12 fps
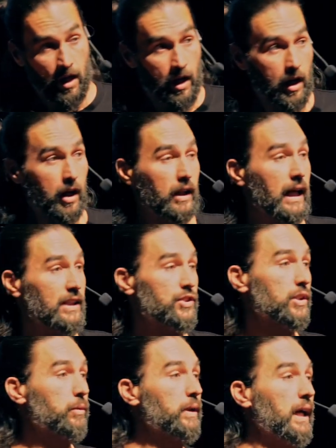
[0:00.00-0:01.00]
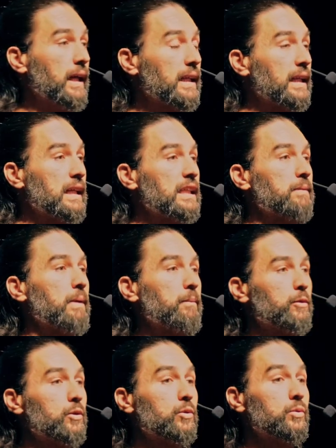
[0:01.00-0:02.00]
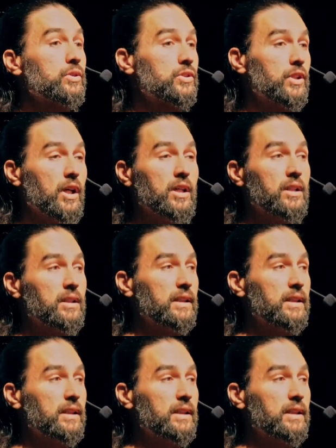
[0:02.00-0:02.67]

Last year, we had a Genki member who was young,